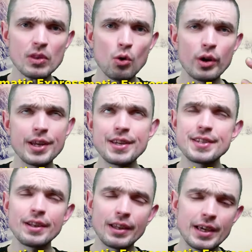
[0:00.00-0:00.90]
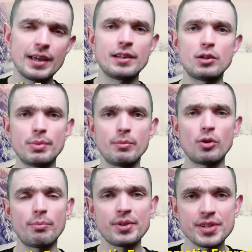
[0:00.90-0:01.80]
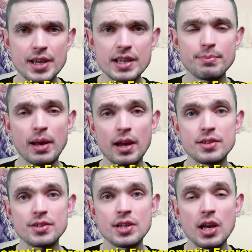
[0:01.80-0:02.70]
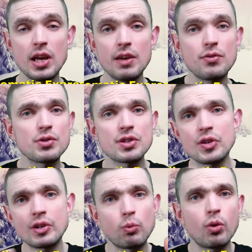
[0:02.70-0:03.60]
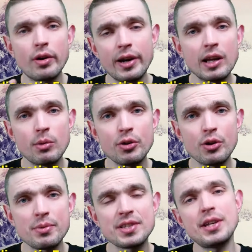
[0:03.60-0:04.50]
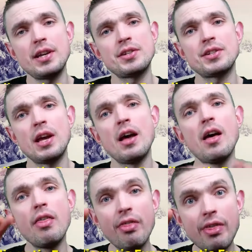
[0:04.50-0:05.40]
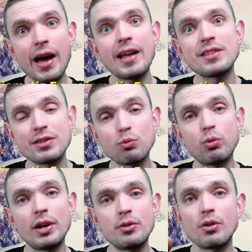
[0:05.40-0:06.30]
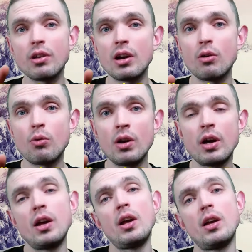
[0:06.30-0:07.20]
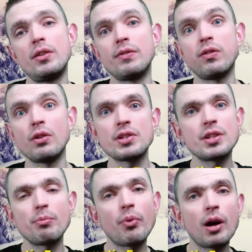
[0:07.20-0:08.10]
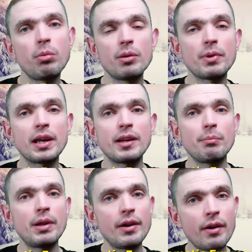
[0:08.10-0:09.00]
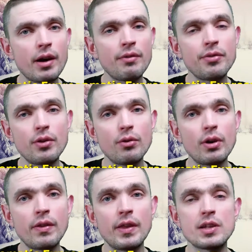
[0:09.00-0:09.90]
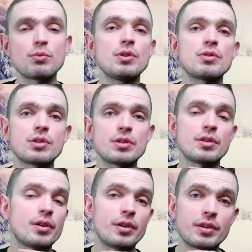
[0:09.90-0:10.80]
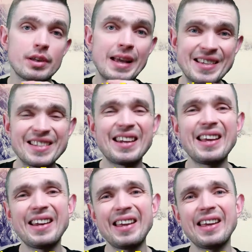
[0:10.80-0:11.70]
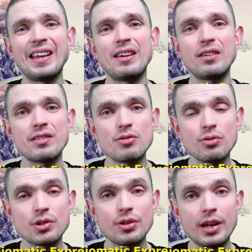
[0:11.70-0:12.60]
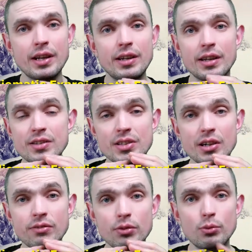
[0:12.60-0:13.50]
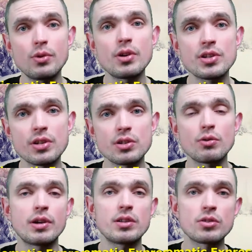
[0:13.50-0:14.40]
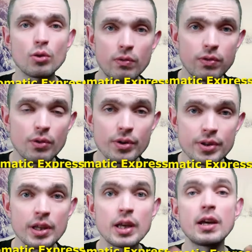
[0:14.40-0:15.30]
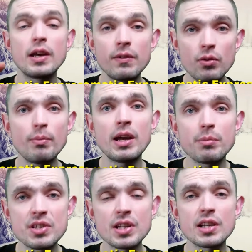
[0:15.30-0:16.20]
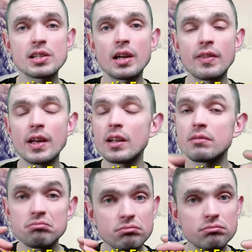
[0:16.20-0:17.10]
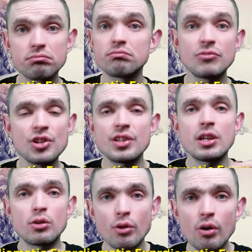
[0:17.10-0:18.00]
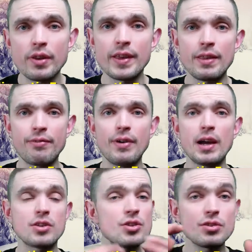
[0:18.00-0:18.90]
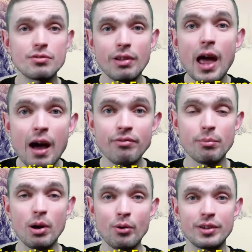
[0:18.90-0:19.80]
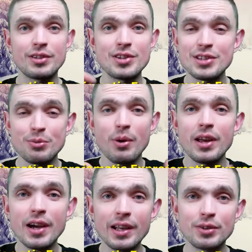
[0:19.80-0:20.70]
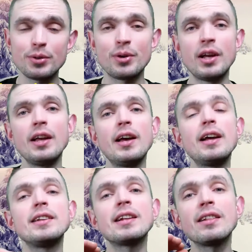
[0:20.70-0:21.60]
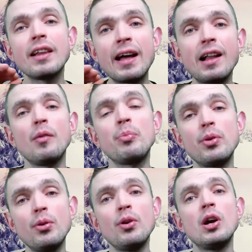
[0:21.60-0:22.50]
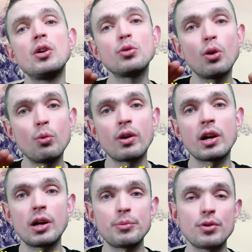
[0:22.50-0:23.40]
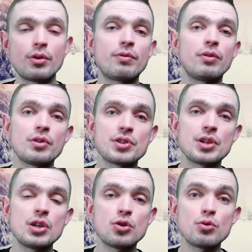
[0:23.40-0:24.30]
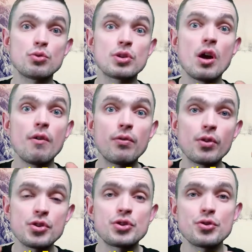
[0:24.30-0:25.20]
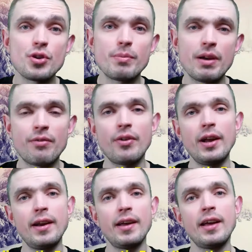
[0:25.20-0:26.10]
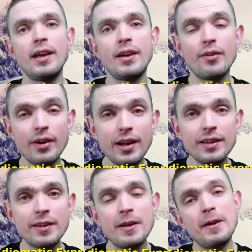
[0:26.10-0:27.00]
or easily, to be more precise, because if you start worrying about your mistakes, that's when you allow the fluency problem get better of you, and that's when you start hesitating and you start getting stuck for words and so on and so forth. If you make mistakes like that, just ignore that fact. Just laugh about it, just the way I do. And that will help you to overcome your fluency issues for sure, my friend. Right?